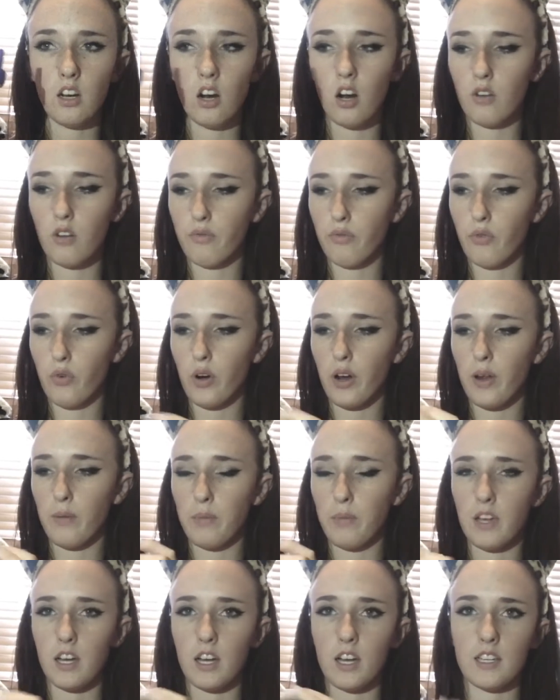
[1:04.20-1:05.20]
guard for it
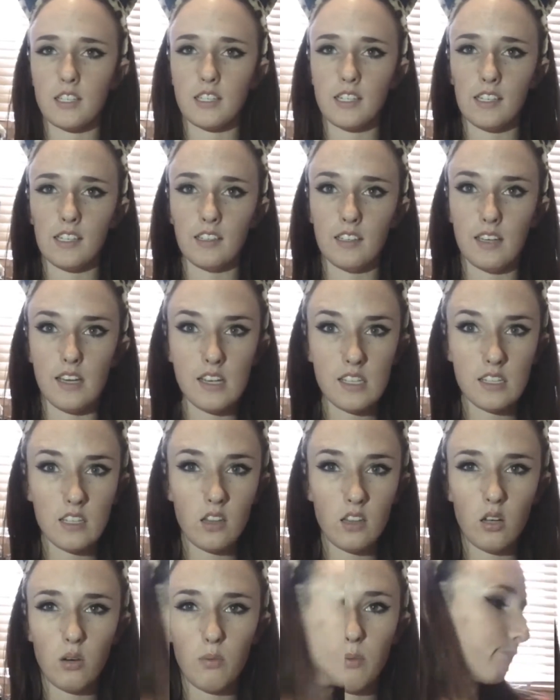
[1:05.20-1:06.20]
because it leaks a
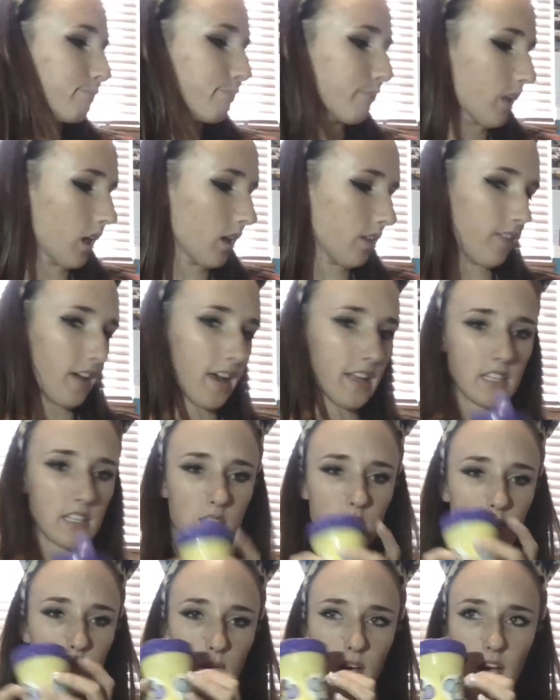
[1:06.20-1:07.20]
little bit.
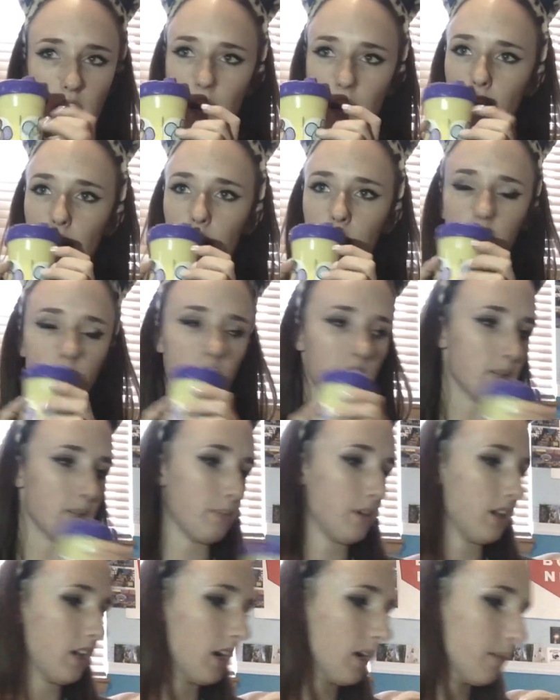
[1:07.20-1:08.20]
That's my
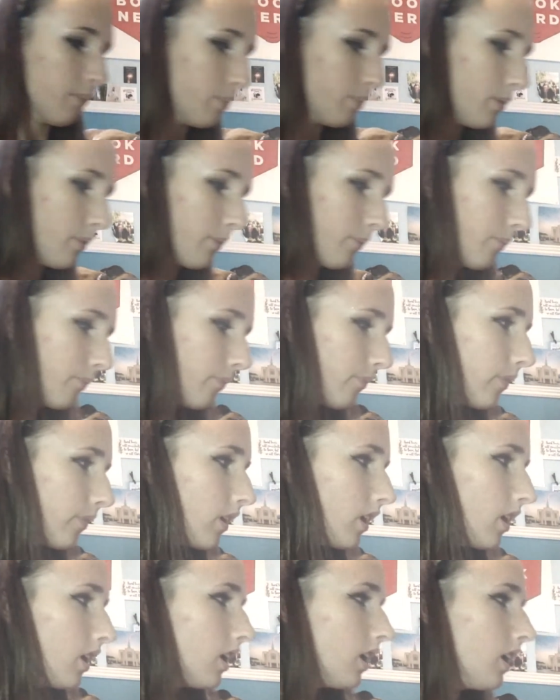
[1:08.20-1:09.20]
sippy cup.
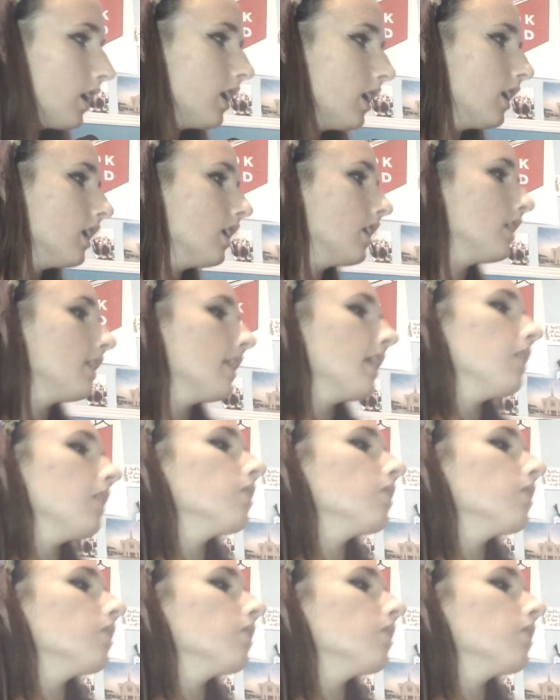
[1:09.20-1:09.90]
Now